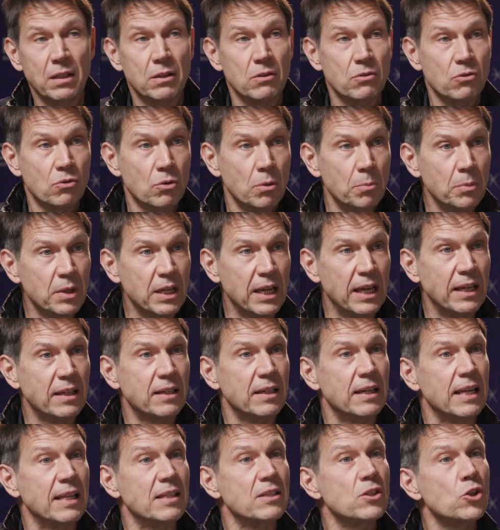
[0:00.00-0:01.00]

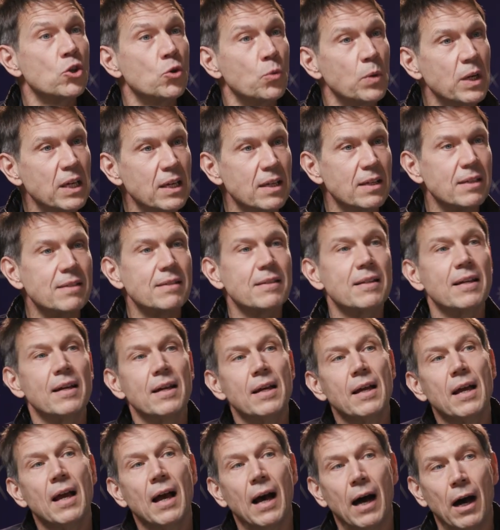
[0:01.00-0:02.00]
discriminated and squeezed
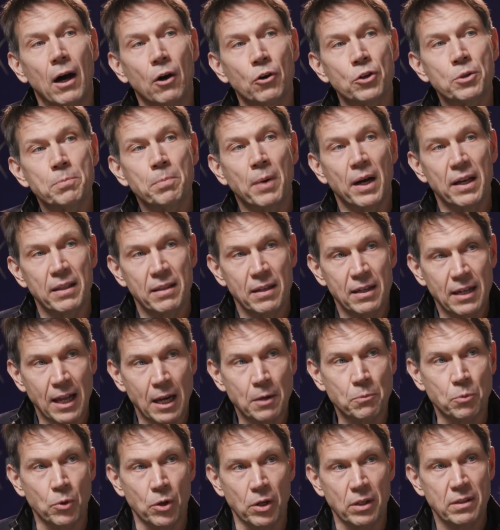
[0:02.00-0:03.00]
out by the
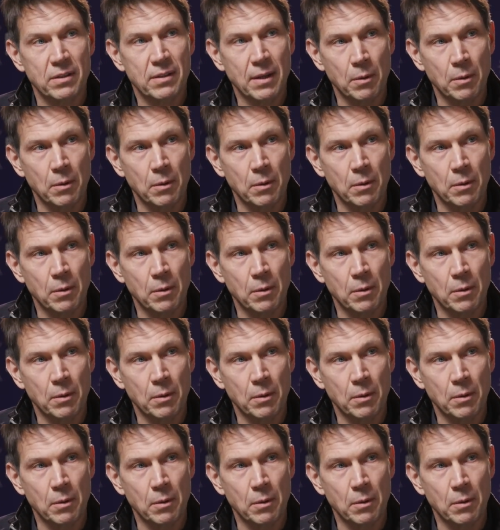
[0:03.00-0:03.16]
networks.